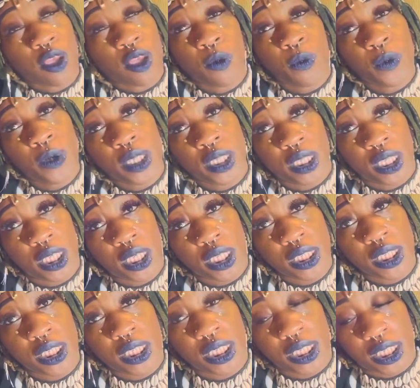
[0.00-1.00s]
You want
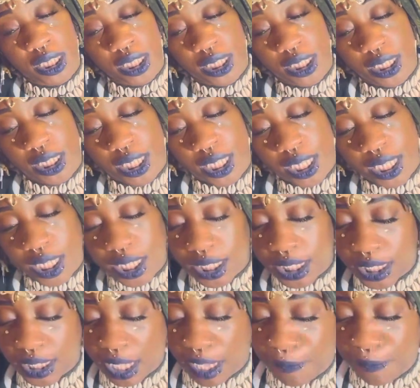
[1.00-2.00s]
this?
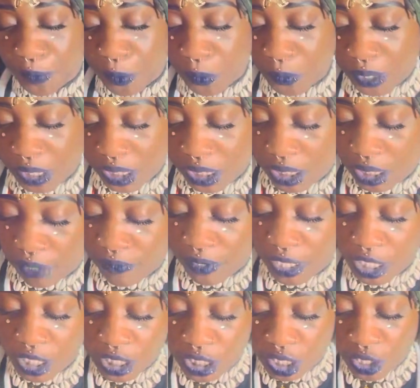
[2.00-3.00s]
Stay focused. All
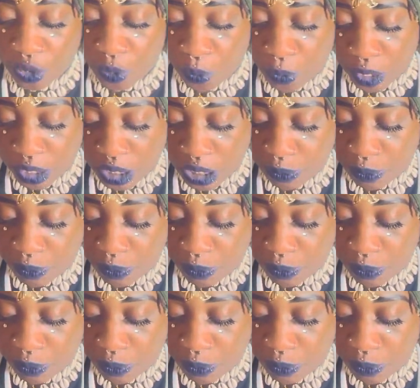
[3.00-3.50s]
right, your skill work is